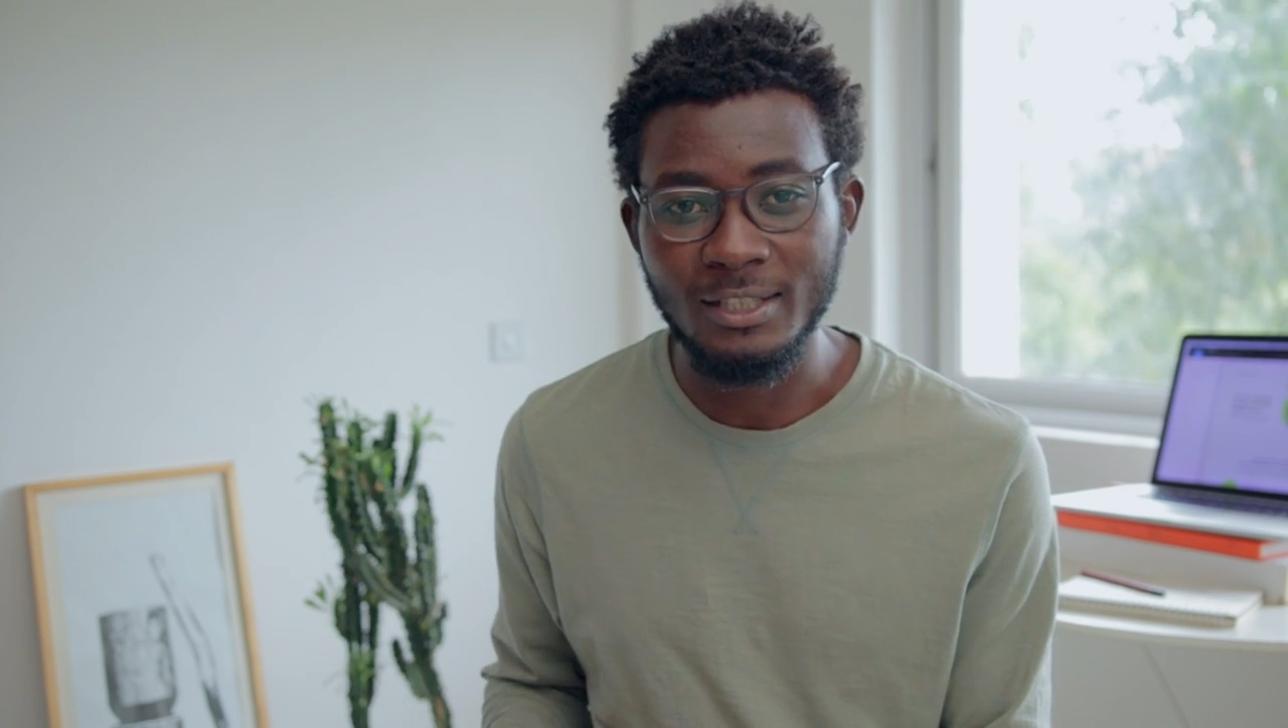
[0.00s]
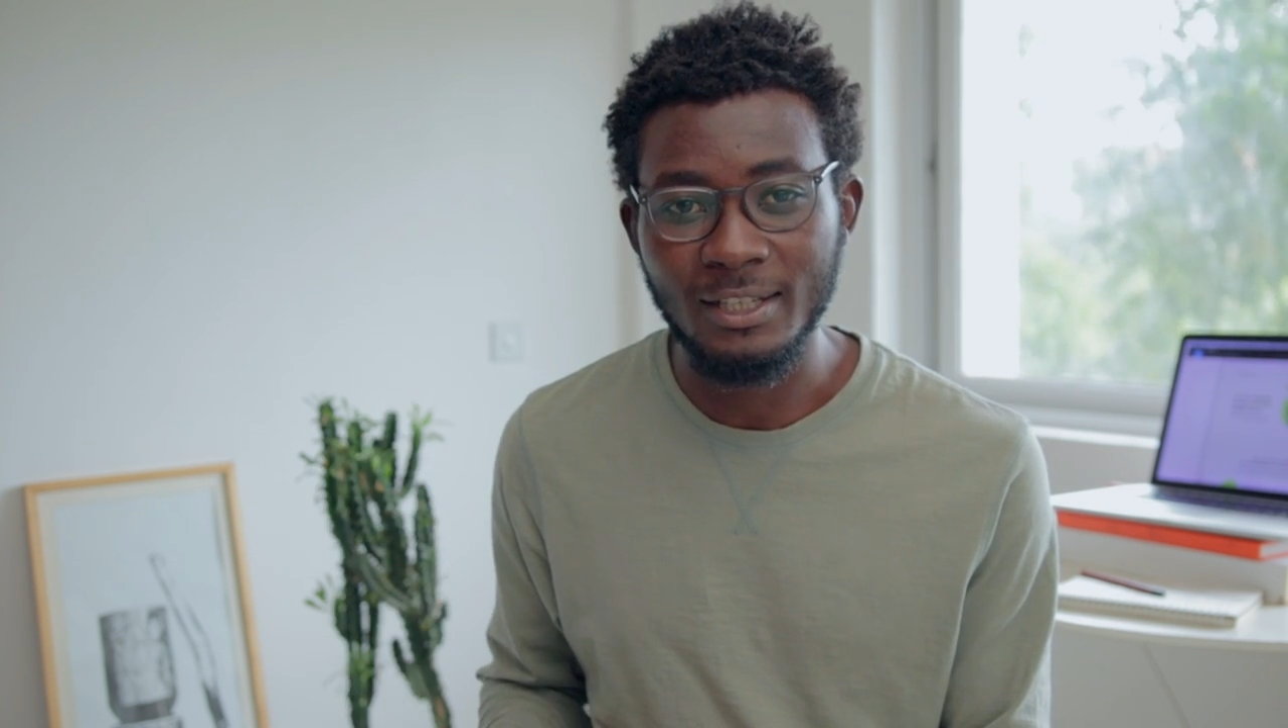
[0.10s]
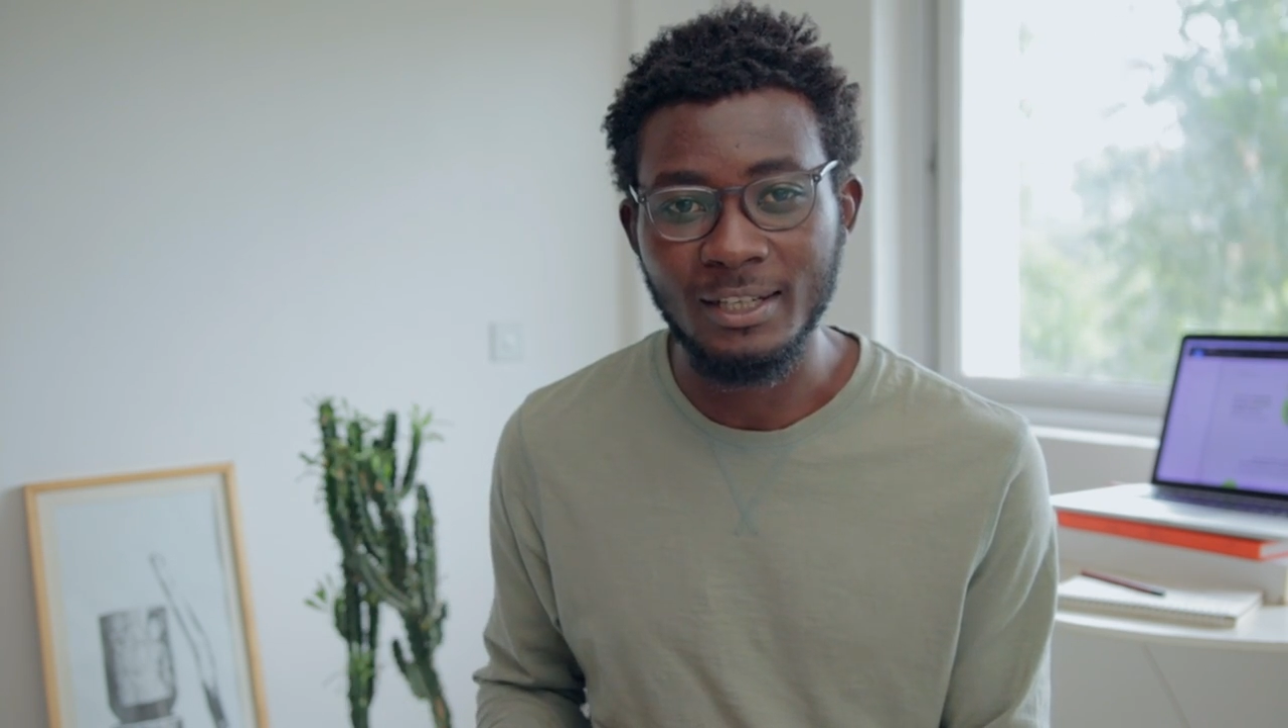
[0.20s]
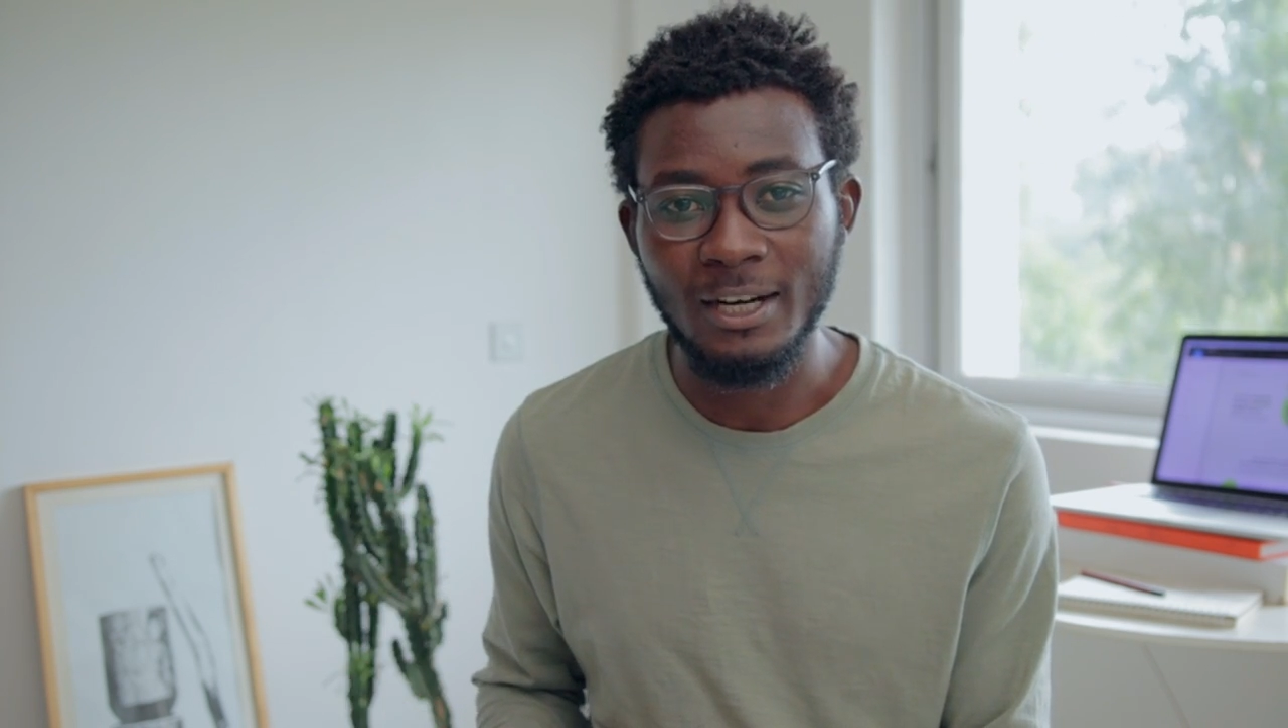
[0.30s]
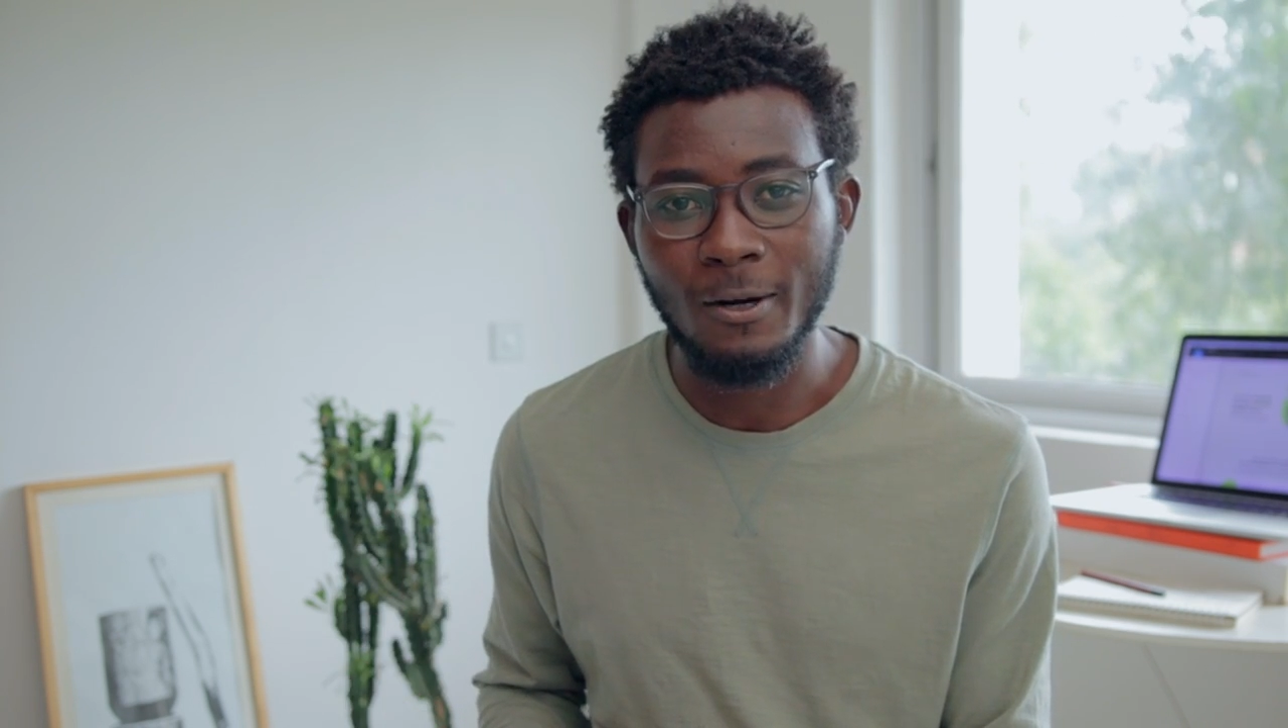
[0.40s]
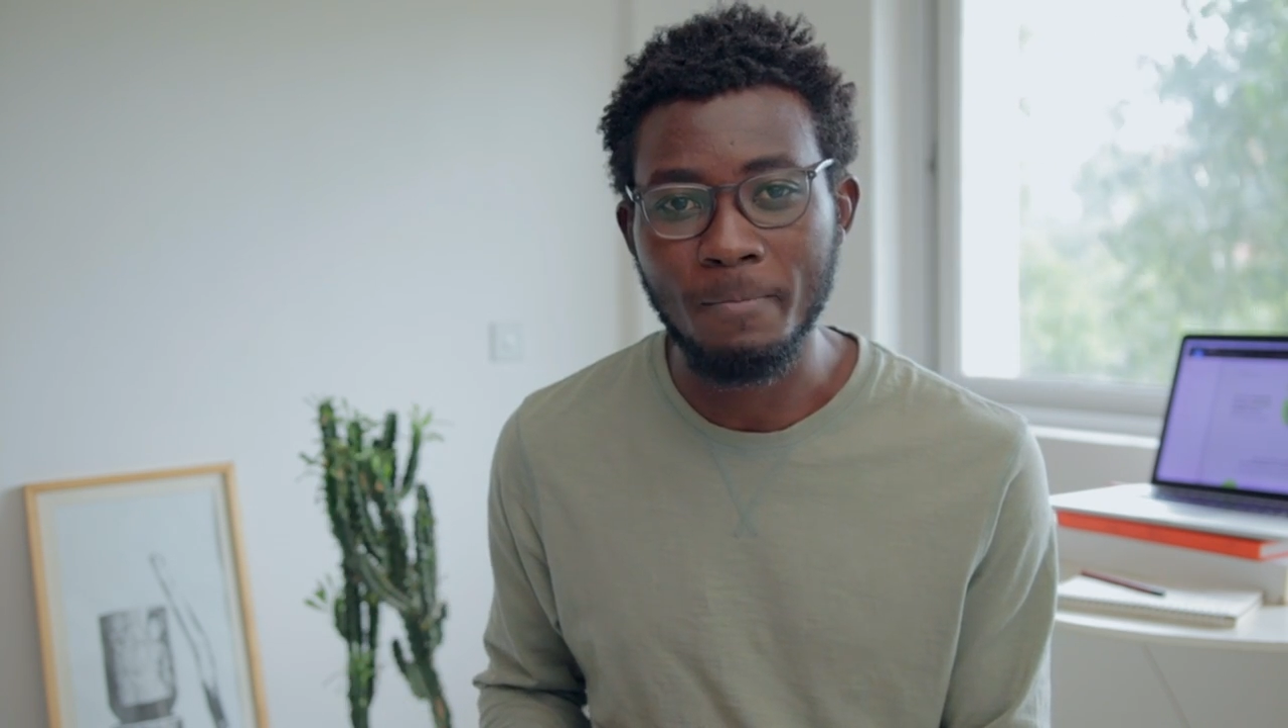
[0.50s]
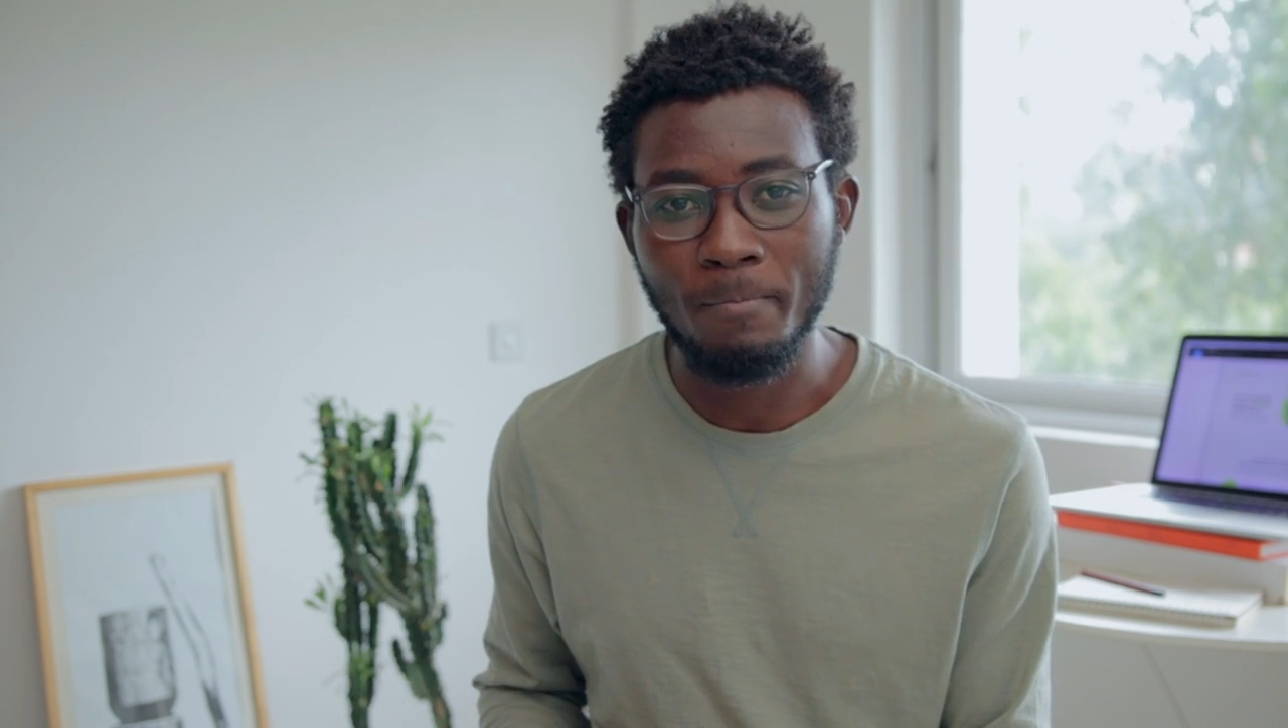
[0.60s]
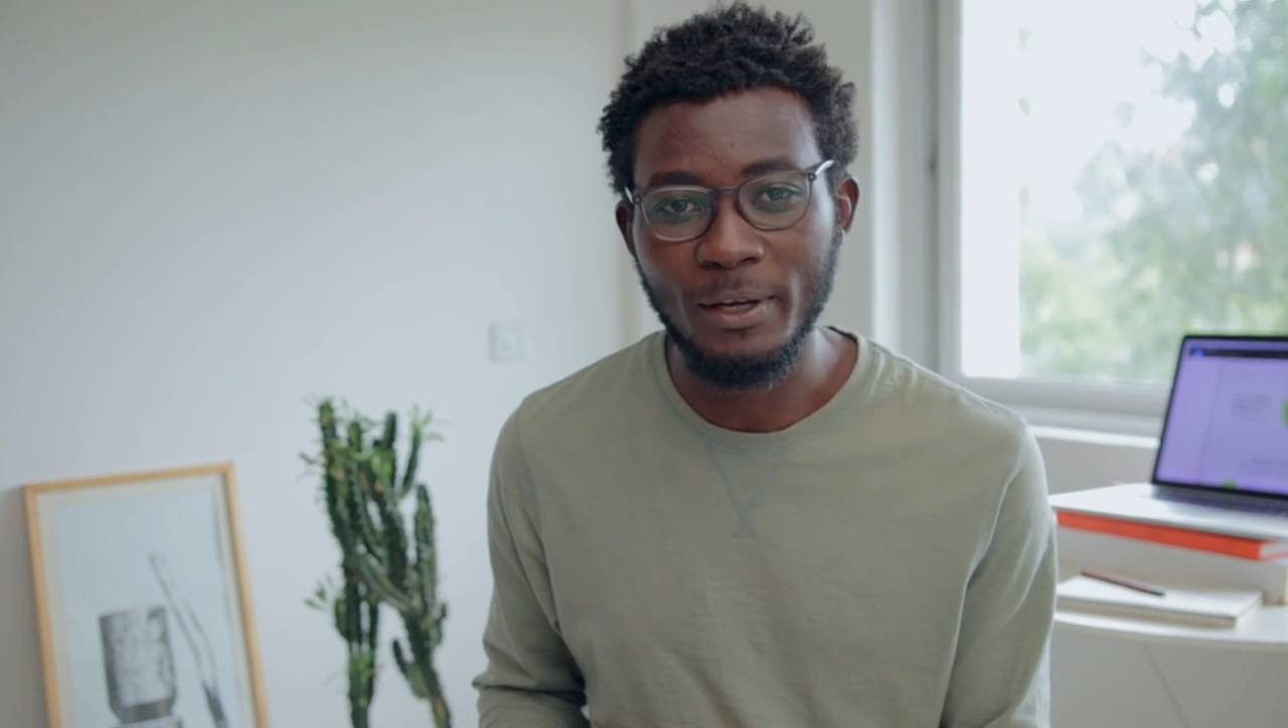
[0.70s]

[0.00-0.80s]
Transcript: checking out